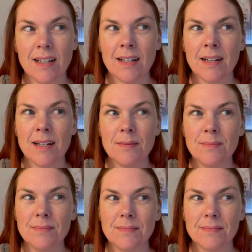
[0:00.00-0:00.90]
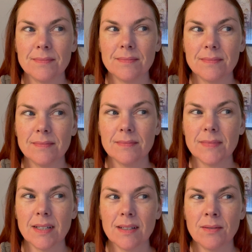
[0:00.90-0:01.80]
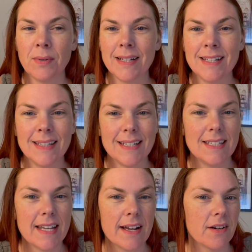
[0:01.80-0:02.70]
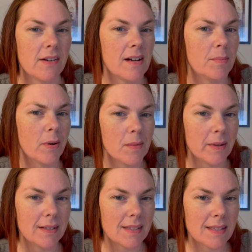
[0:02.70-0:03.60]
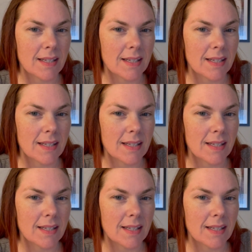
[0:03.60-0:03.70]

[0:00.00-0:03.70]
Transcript: Um, why didn't they stagger our appointments?